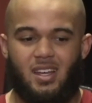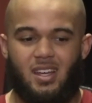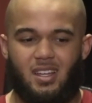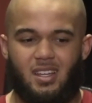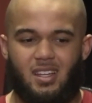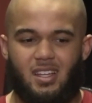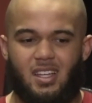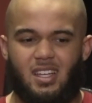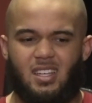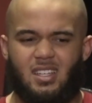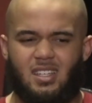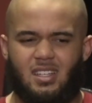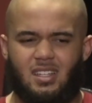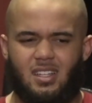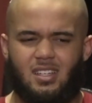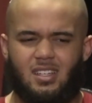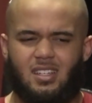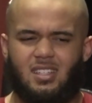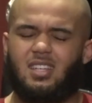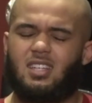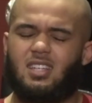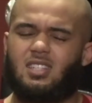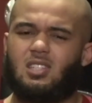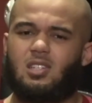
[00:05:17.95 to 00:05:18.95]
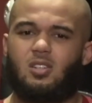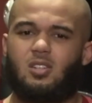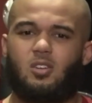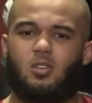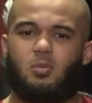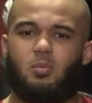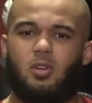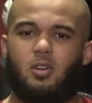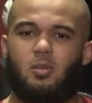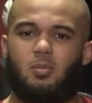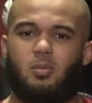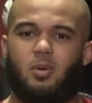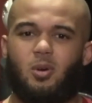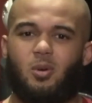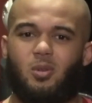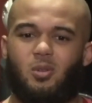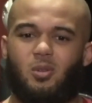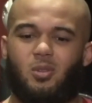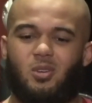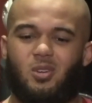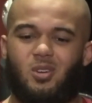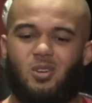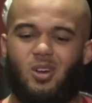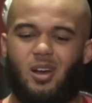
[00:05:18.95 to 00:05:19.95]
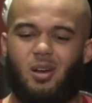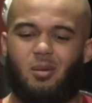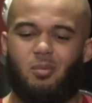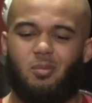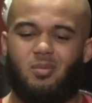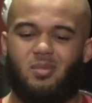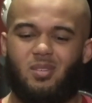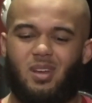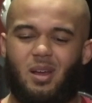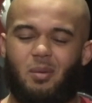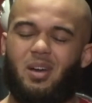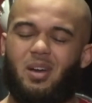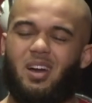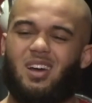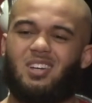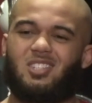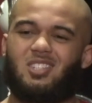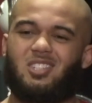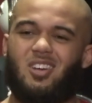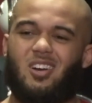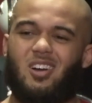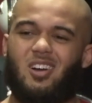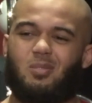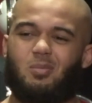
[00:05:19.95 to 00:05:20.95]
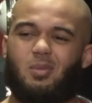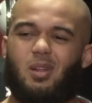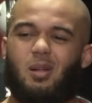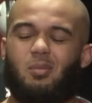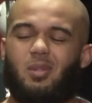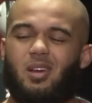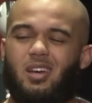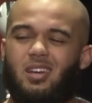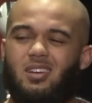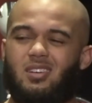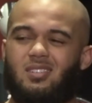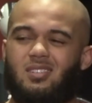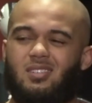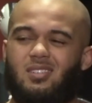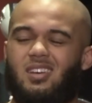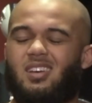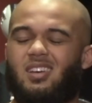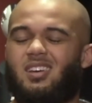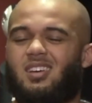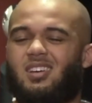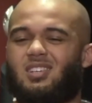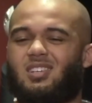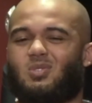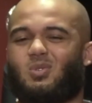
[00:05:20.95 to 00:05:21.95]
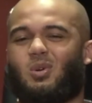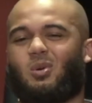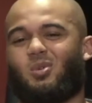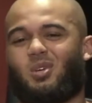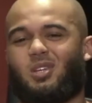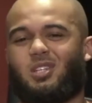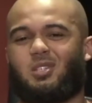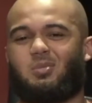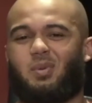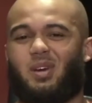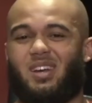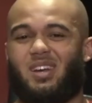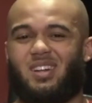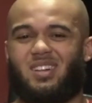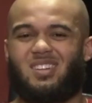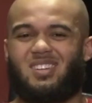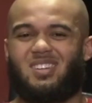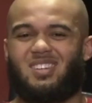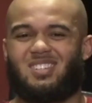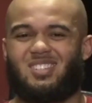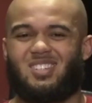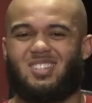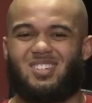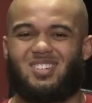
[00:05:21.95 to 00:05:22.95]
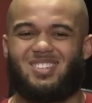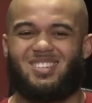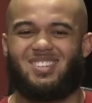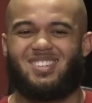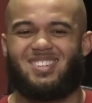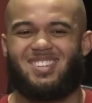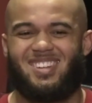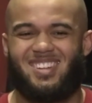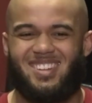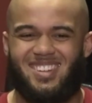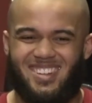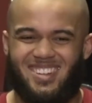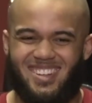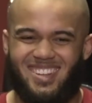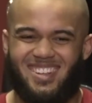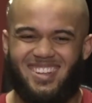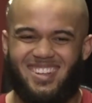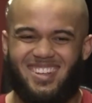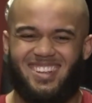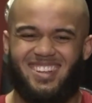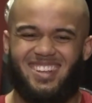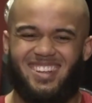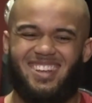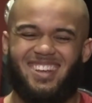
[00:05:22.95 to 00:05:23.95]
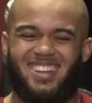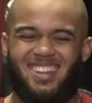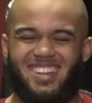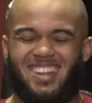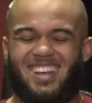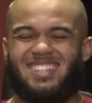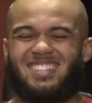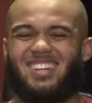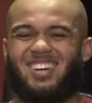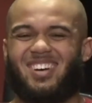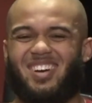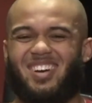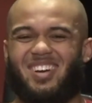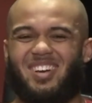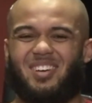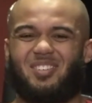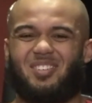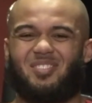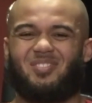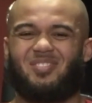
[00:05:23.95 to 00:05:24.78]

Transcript: it, it's, it's a little bit of both. You know, I'm I'm kind of shocked, but I'm like, eh, that's what we expect. So that's how I am.